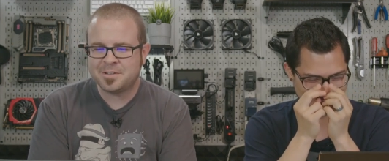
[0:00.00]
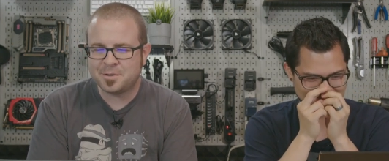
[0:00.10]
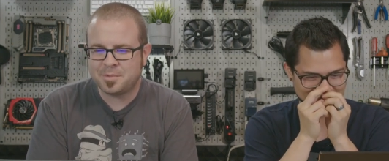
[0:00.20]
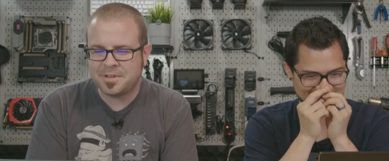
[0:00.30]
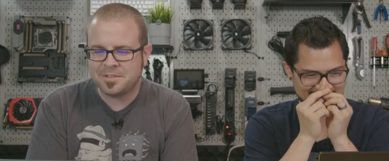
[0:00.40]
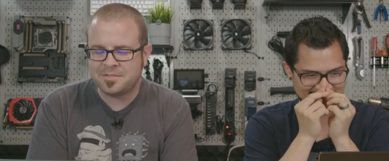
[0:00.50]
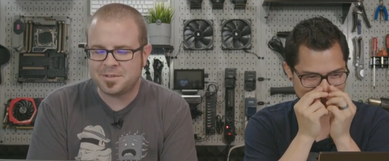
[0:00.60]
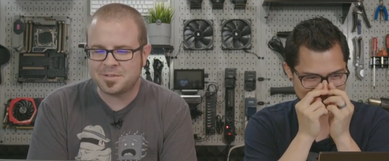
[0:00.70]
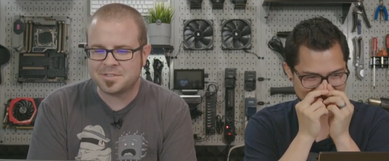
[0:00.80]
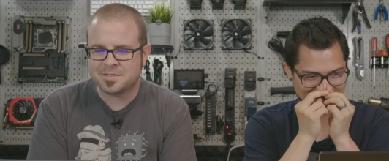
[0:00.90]
Speaker 1: European
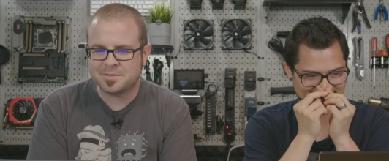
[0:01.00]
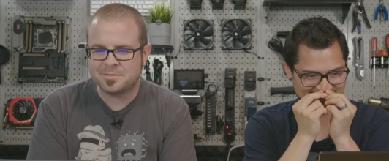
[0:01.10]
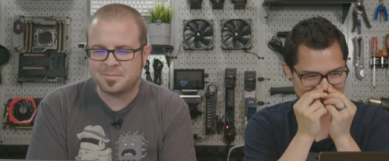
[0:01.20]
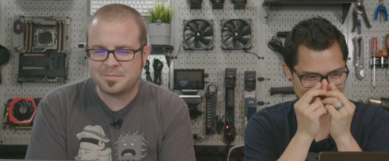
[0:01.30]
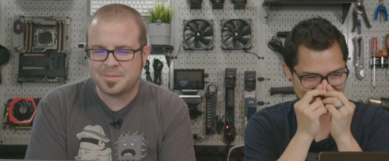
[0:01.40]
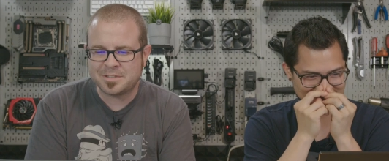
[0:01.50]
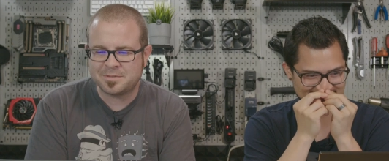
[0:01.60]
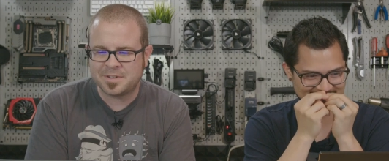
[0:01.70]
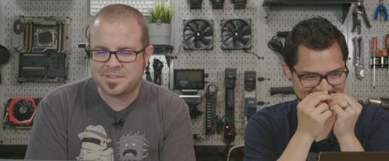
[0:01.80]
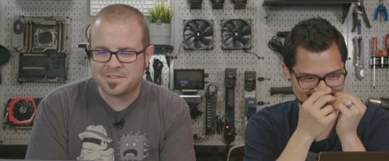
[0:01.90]
viewers. Much
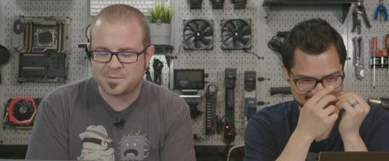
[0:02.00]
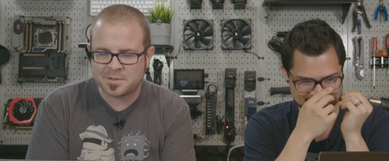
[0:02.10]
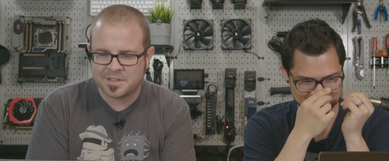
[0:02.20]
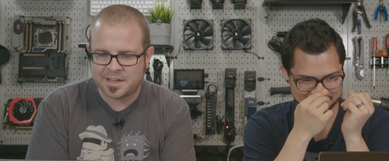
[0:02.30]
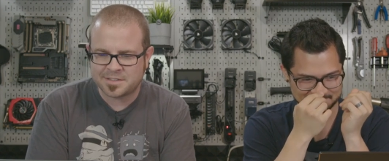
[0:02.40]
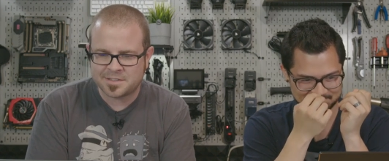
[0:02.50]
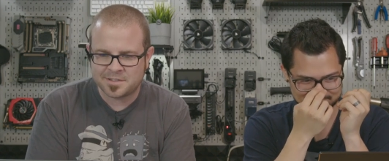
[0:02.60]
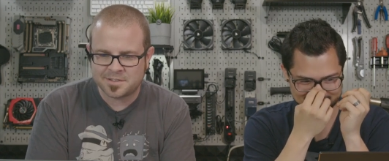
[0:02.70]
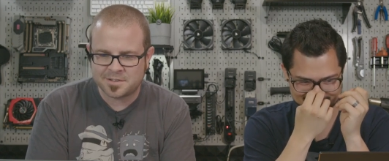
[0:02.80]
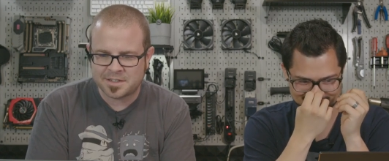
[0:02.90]
offense has been cast in
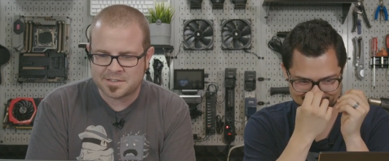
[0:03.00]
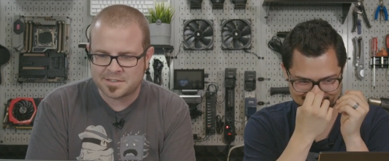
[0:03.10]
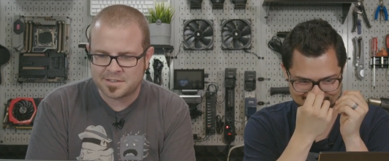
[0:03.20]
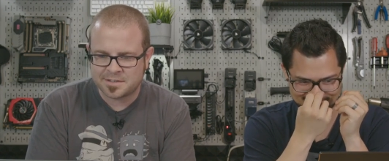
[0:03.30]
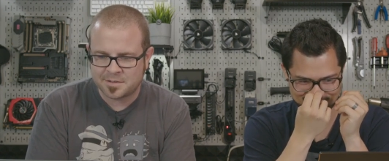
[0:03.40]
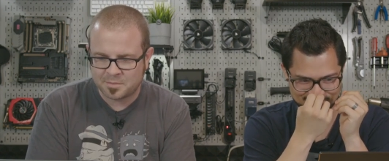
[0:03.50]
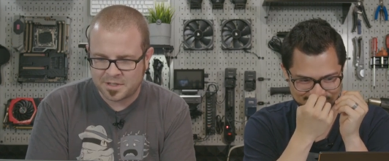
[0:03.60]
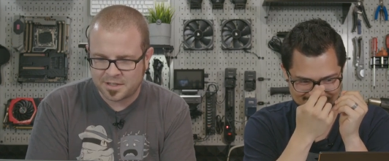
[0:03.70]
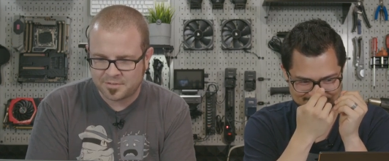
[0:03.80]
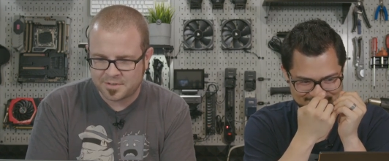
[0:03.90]
your direction. You
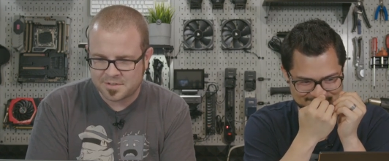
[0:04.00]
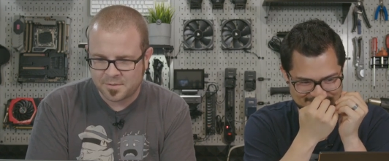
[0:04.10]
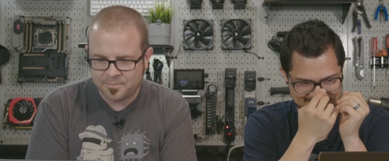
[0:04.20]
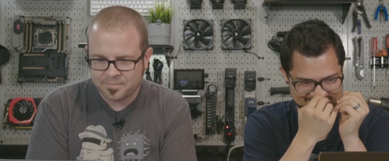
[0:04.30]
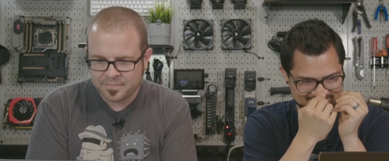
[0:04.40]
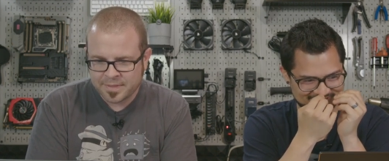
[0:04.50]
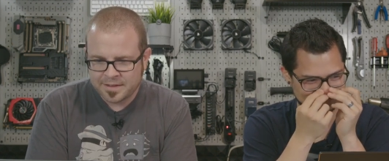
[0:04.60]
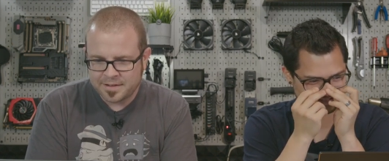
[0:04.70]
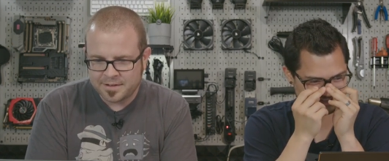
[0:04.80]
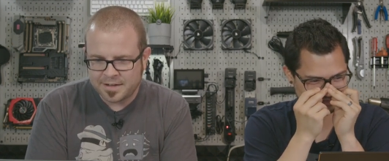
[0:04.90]
Flemish
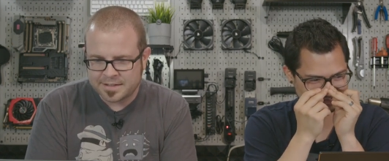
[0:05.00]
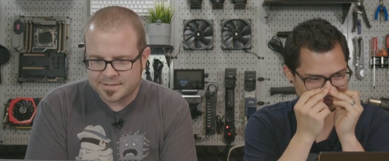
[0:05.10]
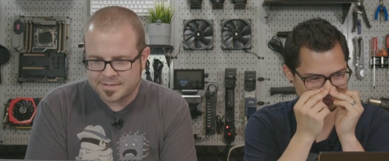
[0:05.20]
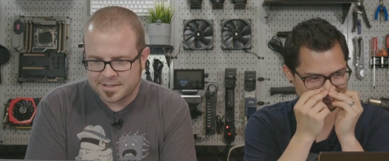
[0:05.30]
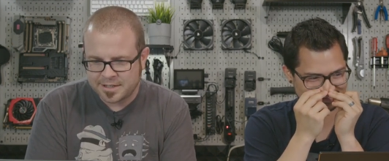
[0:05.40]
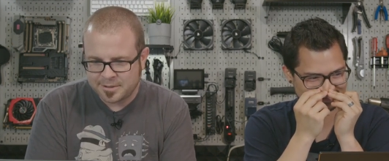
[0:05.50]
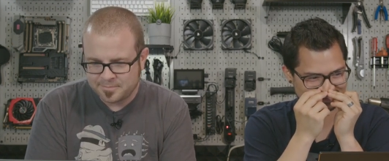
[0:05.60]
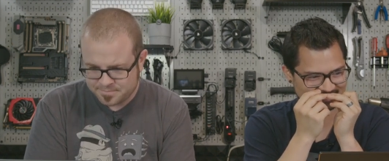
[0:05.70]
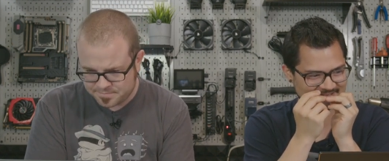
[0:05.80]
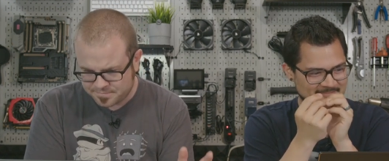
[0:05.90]
bastards. All right.
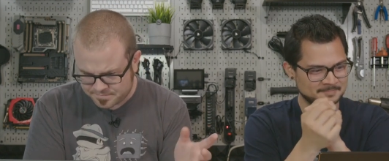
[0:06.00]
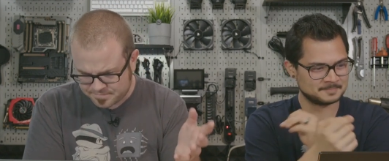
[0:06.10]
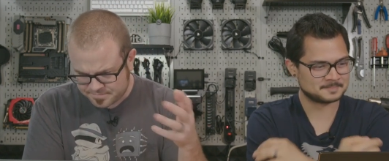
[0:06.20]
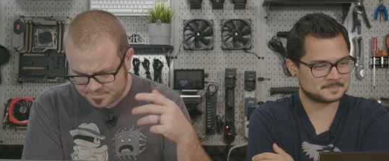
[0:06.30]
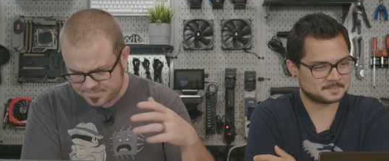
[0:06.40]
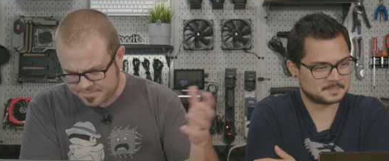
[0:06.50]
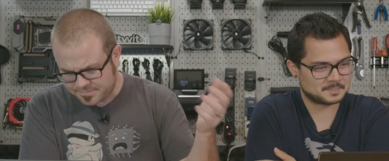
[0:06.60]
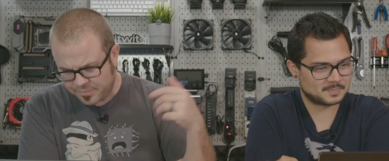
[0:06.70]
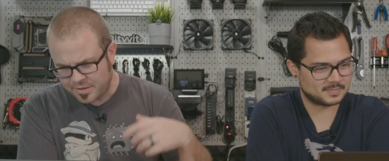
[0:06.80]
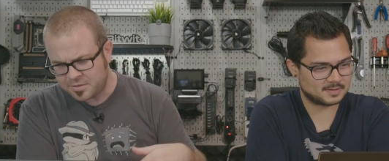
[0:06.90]
Um,
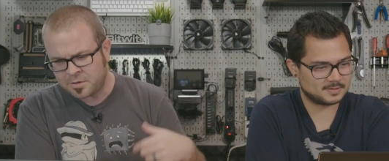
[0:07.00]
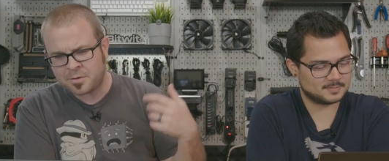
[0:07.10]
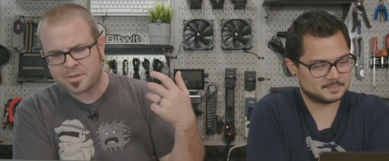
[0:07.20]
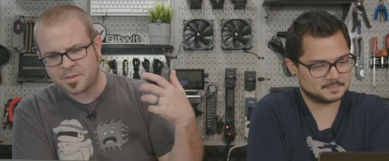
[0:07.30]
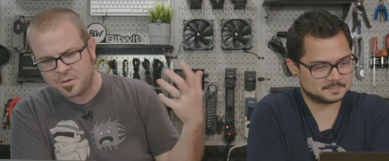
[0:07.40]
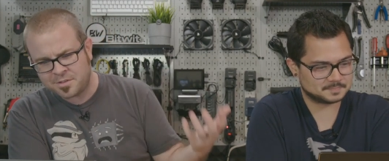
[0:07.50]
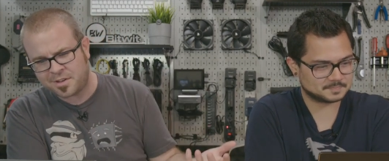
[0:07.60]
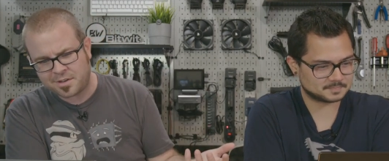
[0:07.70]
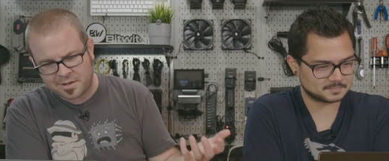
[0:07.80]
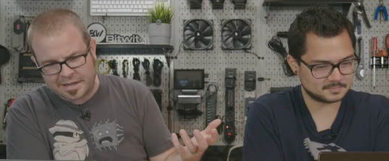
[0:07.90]
so anyway, the news
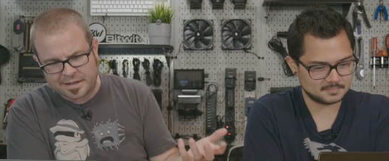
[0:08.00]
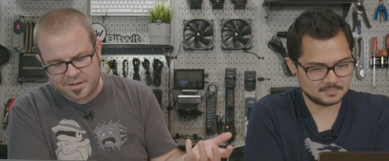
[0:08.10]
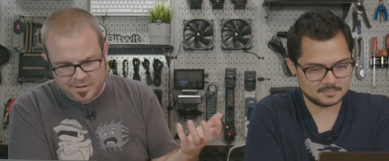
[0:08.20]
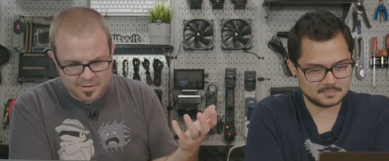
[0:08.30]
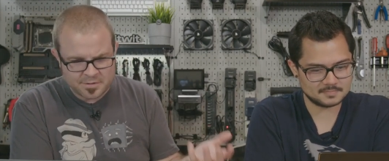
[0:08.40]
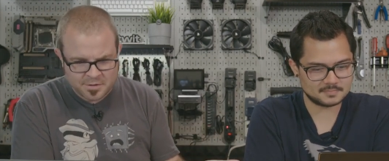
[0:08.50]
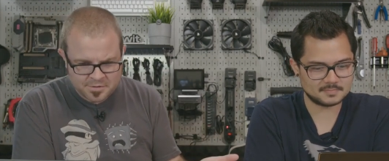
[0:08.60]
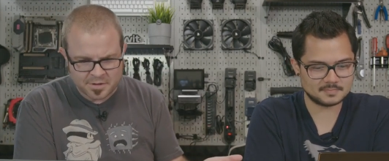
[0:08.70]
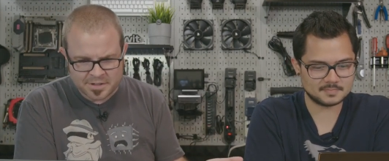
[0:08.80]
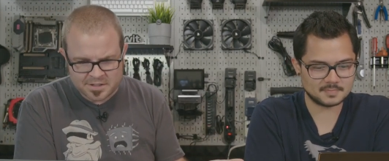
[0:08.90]

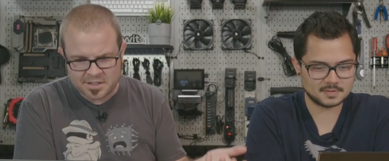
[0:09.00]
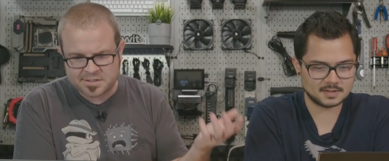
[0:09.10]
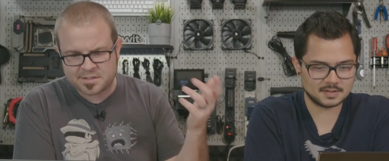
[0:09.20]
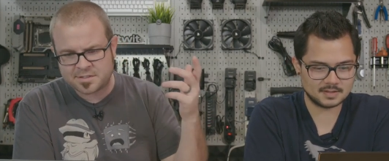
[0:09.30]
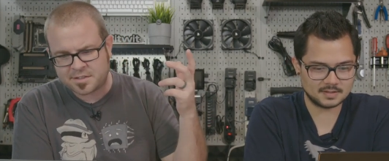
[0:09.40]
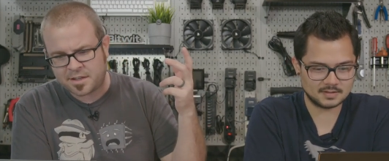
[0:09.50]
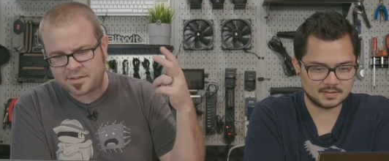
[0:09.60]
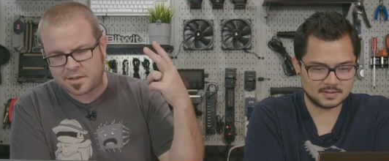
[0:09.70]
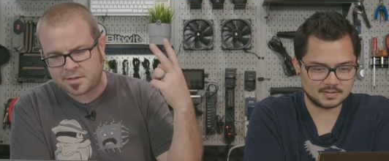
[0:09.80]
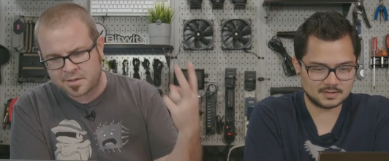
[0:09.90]
news organization
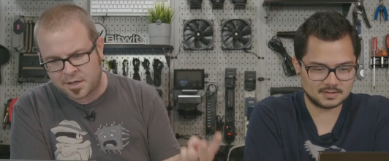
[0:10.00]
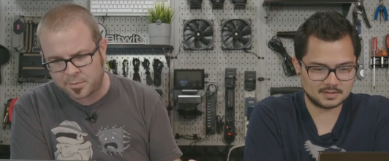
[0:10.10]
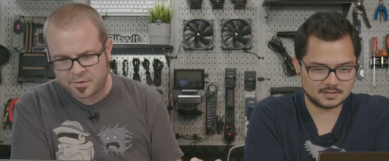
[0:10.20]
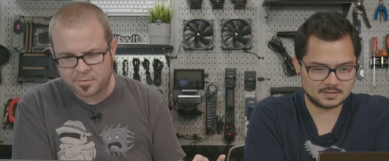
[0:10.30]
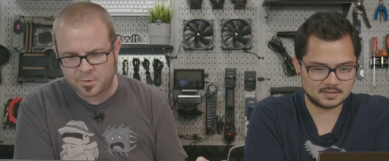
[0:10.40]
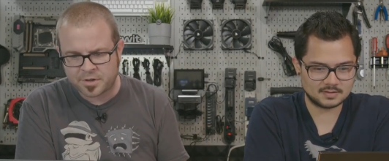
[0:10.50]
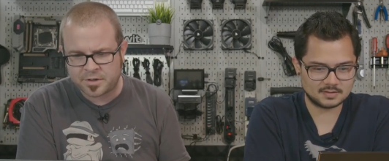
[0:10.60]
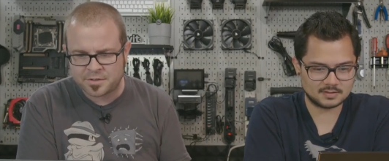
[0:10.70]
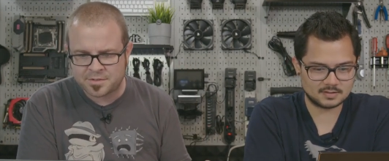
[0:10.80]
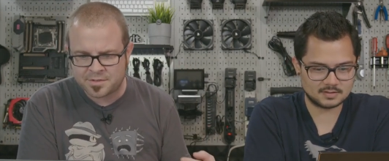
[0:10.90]
contacted a couple
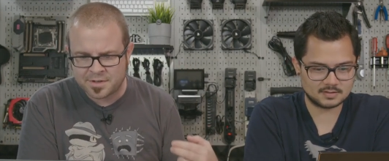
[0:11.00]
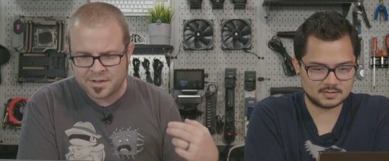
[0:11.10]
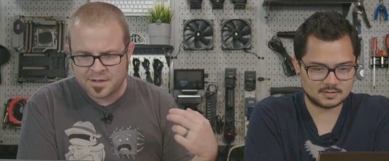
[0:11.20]
workers,